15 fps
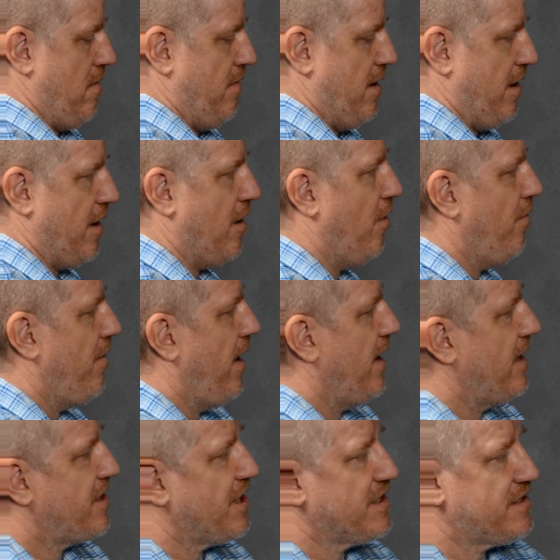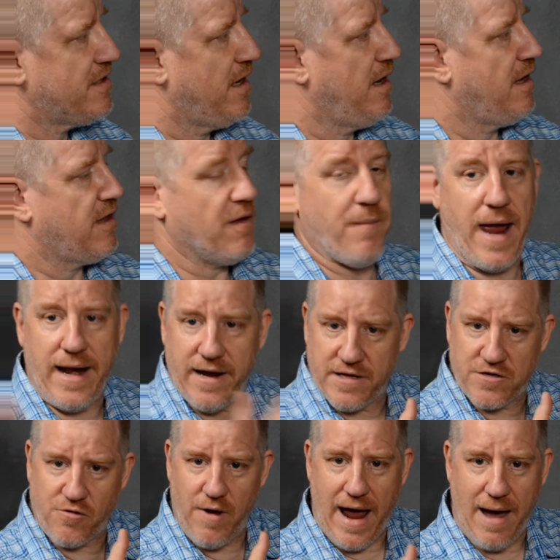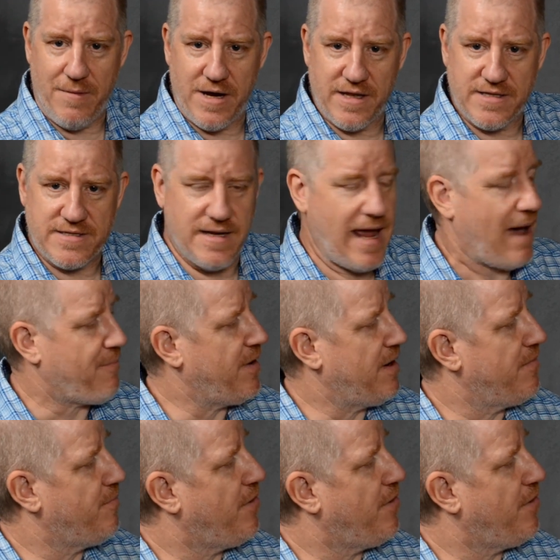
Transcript: There you go. And the magnets grab it and snap it in